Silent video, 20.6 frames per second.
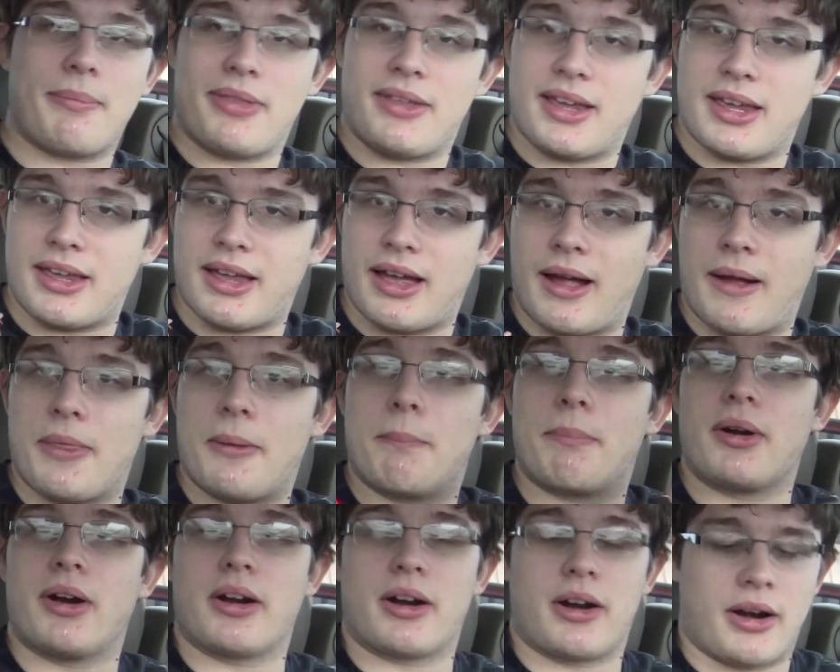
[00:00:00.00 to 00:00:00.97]
the
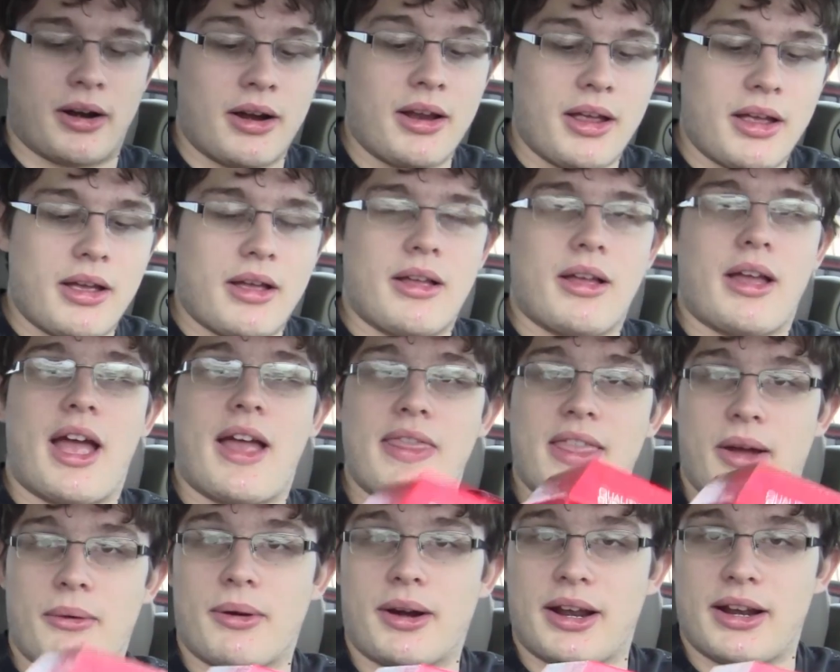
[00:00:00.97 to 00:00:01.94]
burger, and
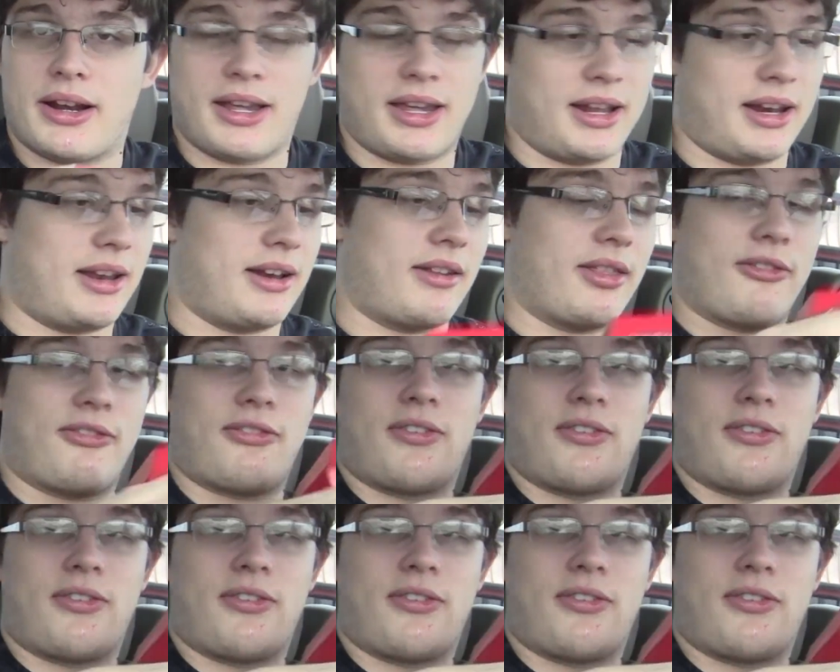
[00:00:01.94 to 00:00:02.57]
then we're gonna get into the